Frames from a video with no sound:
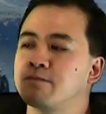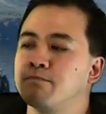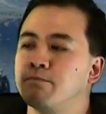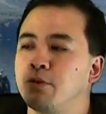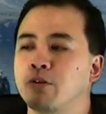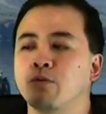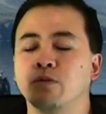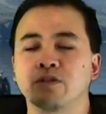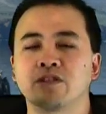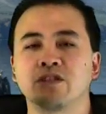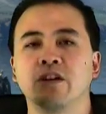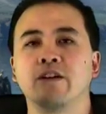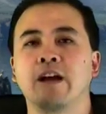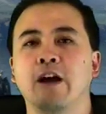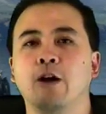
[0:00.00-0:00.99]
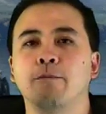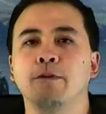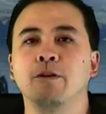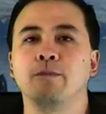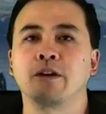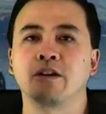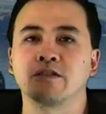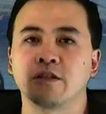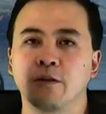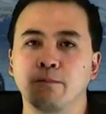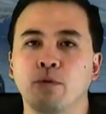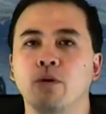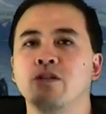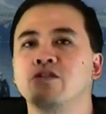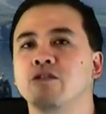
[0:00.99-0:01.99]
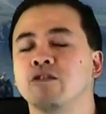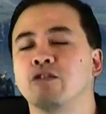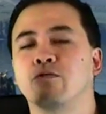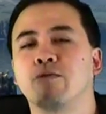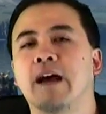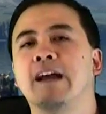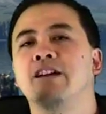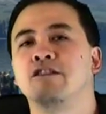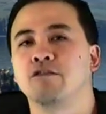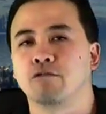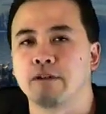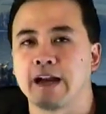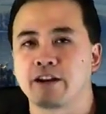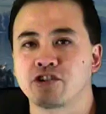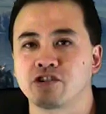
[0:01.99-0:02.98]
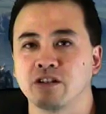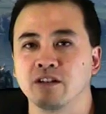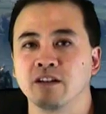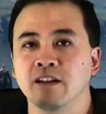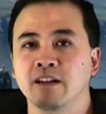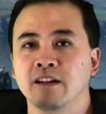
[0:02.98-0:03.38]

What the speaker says: book will still help you because it'll point you in the right direction